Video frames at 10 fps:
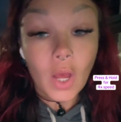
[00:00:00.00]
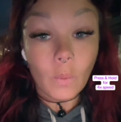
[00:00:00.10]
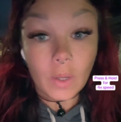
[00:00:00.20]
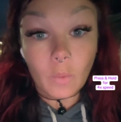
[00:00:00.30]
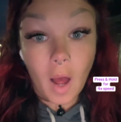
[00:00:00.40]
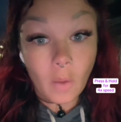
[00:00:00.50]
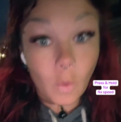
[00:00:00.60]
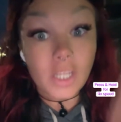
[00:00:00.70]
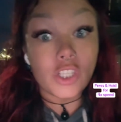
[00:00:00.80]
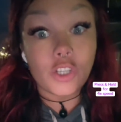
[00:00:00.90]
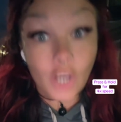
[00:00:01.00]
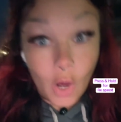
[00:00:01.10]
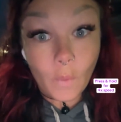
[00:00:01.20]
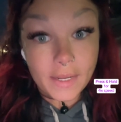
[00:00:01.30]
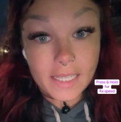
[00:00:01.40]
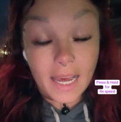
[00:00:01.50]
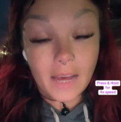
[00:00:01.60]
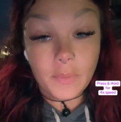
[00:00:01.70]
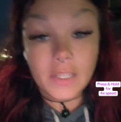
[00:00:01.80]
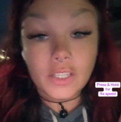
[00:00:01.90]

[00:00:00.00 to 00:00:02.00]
We want what's going to happen.